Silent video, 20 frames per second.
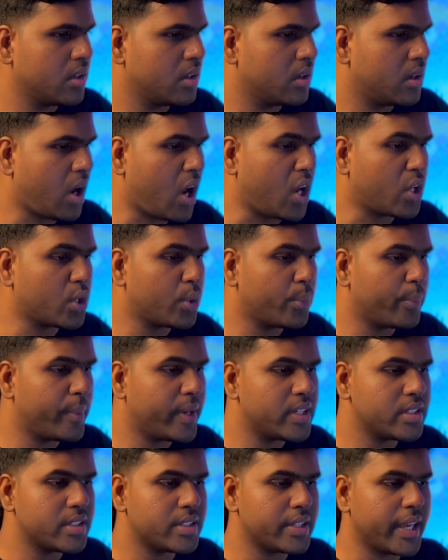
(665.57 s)

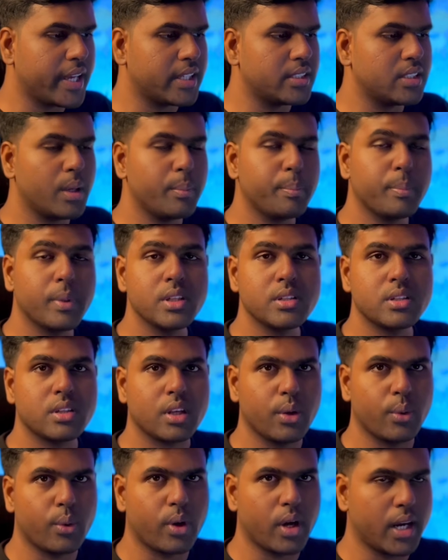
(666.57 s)
arguments, examples
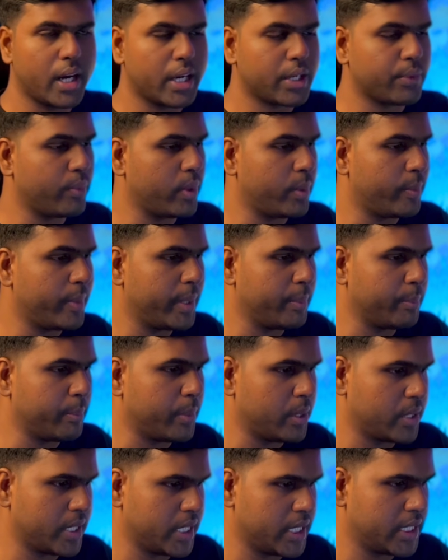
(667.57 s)
you collect will be
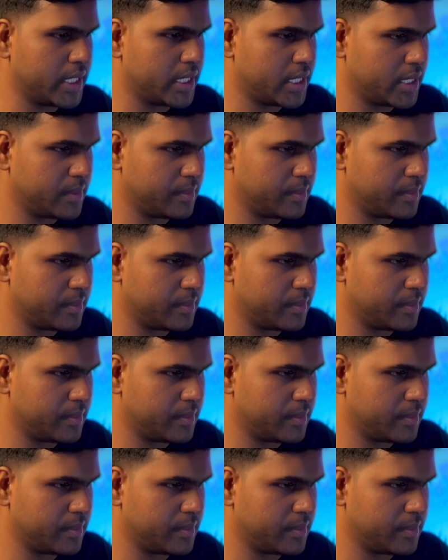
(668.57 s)
important.